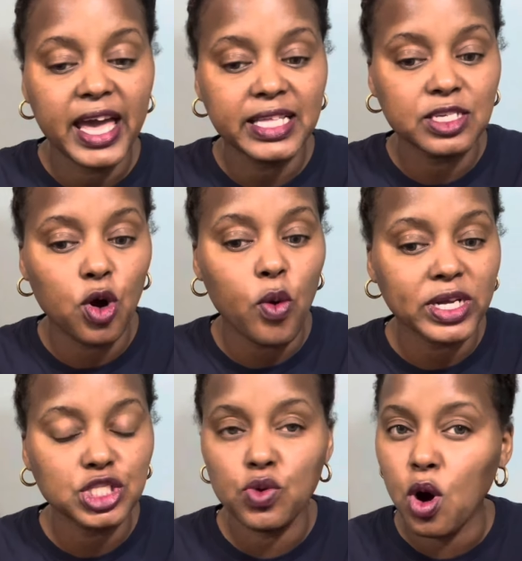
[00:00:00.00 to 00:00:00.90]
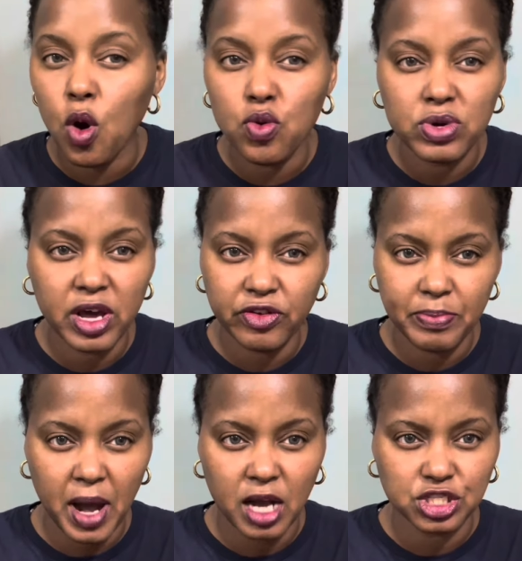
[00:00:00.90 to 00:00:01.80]
and going to a whole nother
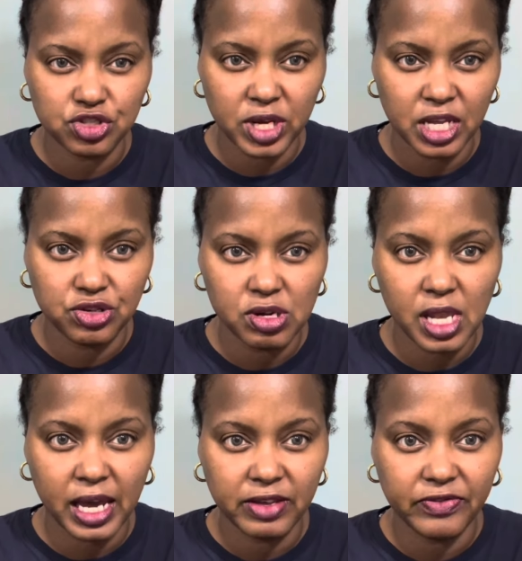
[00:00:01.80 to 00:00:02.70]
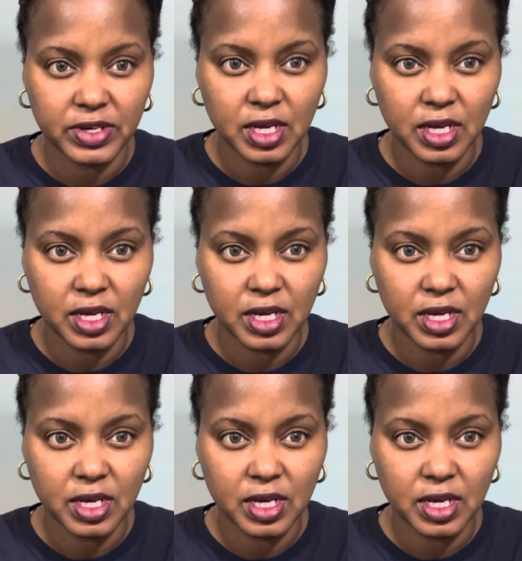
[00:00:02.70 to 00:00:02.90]
posture in your life.